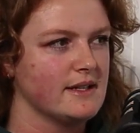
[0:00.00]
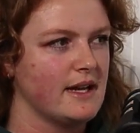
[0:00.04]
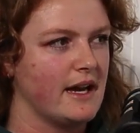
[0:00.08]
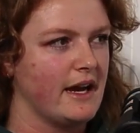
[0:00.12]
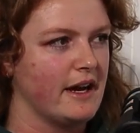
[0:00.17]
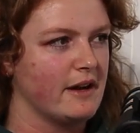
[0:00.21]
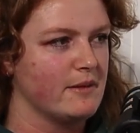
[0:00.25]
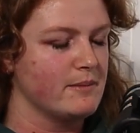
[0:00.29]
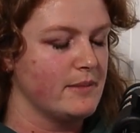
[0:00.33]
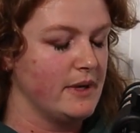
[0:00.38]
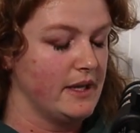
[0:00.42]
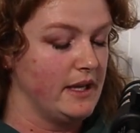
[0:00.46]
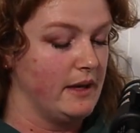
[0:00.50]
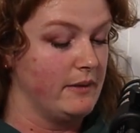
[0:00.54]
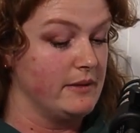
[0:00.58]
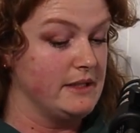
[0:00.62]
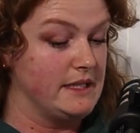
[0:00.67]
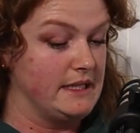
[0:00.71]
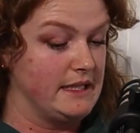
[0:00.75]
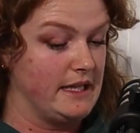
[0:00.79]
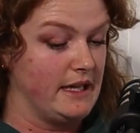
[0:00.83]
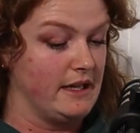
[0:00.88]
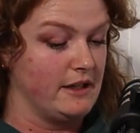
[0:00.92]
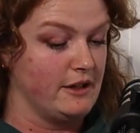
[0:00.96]
But yeah, we
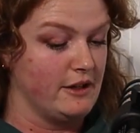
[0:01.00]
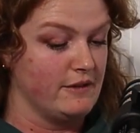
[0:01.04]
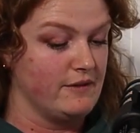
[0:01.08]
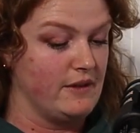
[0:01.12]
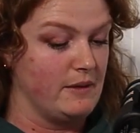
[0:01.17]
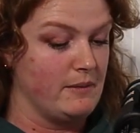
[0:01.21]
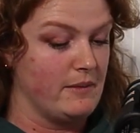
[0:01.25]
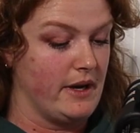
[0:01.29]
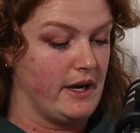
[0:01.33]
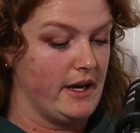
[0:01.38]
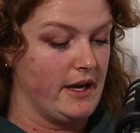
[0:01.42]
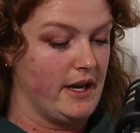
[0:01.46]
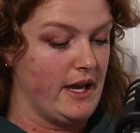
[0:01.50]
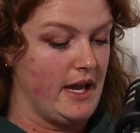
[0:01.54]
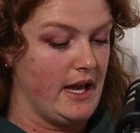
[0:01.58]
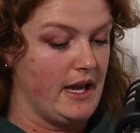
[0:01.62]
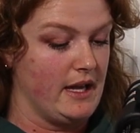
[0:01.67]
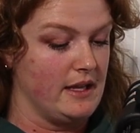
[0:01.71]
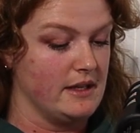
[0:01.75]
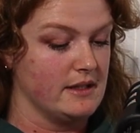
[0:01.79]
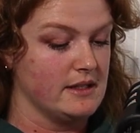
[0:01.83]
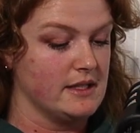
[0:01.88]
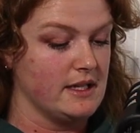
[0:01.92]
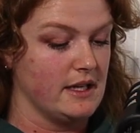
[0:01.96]
did that in November,
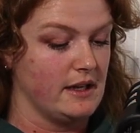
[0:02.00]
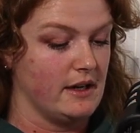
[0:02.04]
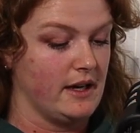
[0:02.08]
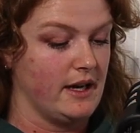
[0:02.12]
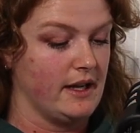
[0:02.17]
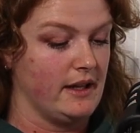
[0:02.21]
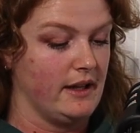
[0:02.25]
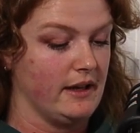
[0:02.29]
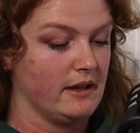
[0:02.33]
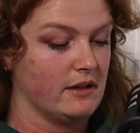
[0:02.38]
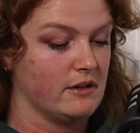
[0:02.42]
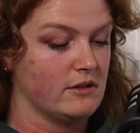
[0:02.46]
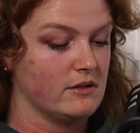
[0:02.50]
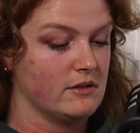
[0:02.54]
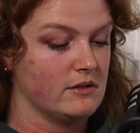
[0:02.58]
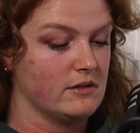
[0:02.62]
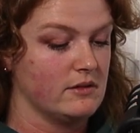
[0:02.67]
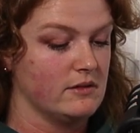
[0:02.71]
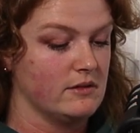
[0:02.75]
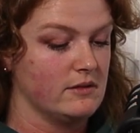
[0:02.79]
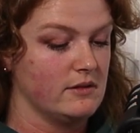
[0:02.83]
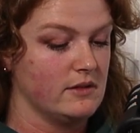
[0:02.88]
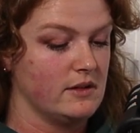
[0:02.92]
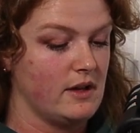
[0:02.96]
and yeah,
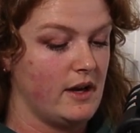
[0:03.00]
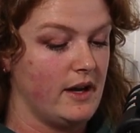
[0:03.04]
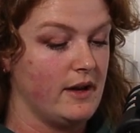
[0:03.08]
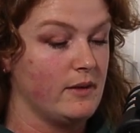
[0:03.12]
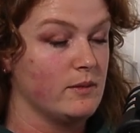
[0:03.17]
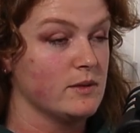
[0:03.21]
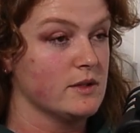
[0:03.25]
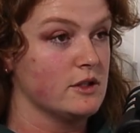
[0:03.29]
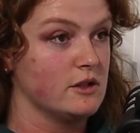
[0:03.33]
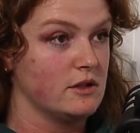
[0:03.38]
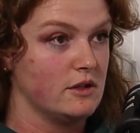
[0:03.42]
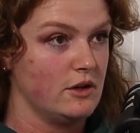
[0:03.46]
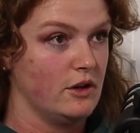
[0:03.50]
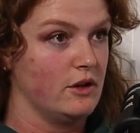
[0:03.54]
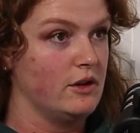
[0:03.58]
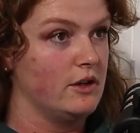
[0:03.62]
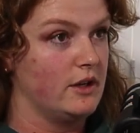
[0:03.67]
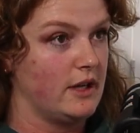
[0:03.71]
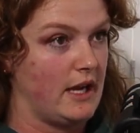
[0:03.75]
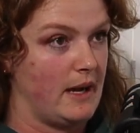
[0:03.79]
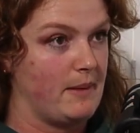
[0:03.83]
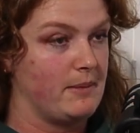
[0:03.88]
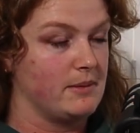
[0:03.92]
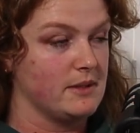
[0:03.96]
I was good
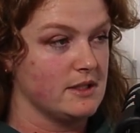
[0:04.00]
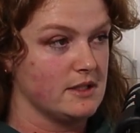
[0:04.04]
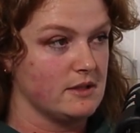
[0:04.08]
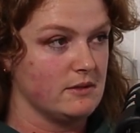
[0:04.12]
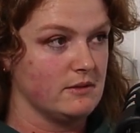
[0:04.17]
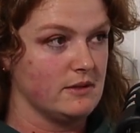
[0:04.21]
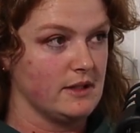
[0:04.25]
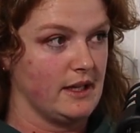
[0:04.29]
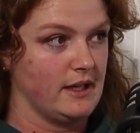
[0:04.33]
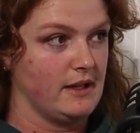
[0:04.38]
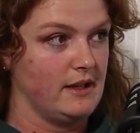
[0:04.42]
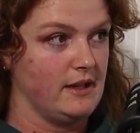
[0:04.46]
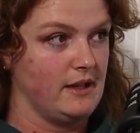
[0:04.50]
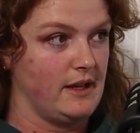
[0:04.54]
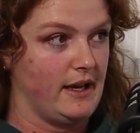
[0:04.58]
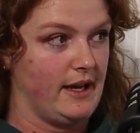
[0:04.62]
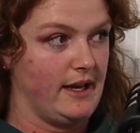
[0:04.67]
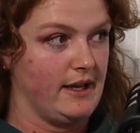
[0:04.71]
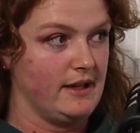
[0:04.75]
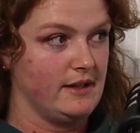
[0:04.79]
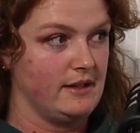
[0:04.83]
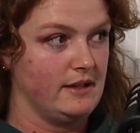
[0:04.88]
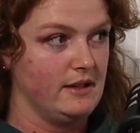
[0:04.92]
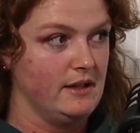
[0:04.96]
up until the
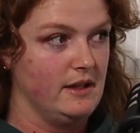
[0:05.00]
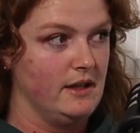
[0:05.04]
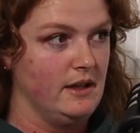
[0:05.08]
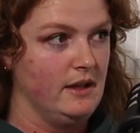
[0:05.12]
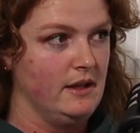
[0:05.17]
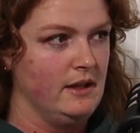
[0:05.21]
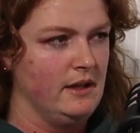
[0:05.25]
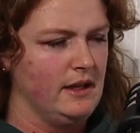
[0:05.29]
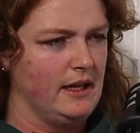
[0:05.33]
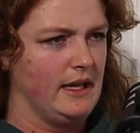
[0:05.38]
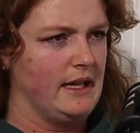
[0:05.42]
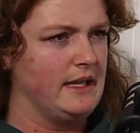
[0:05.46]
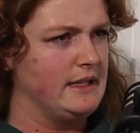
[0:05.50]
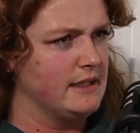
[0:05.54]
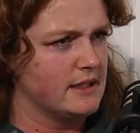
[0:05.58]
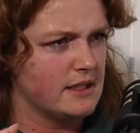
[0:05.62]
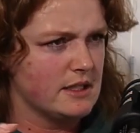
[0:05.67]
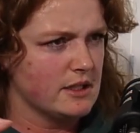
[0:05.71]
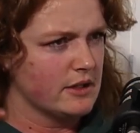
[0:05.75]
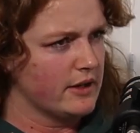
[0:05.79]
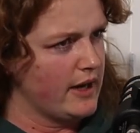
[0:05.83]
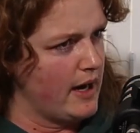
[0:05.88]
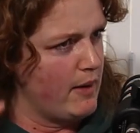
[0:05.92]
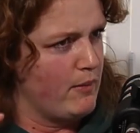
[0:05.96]

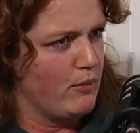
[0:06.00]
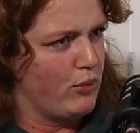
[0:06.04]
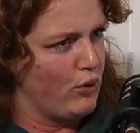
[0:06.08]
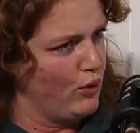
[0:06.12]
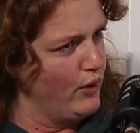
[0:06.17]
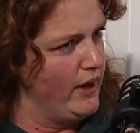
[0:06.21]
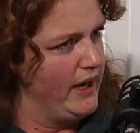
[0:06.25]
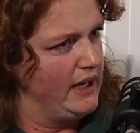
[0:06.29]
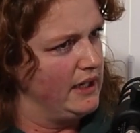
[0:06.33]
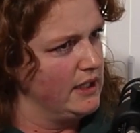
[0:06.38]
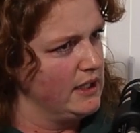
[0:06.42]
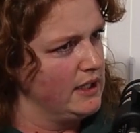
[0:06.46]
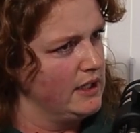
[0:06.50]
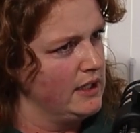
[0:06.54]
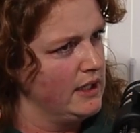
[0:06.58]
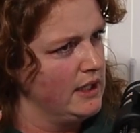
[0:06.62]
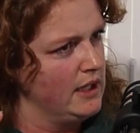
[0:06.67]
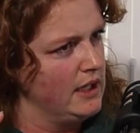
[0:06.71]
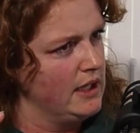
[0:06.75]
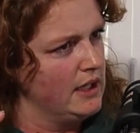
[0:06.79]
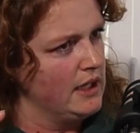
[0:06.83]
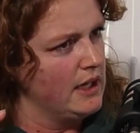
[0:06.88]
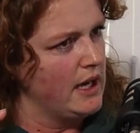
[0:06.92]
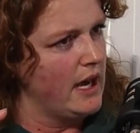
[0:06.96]
Instagram point.
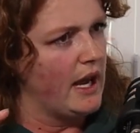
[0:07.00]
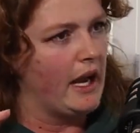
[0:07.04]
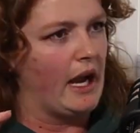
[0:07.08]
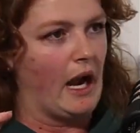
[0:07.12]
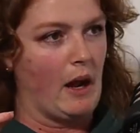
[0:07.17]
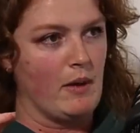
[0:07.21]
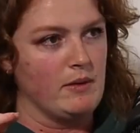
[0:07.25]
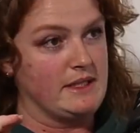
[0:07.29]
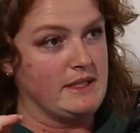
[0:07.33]
And I was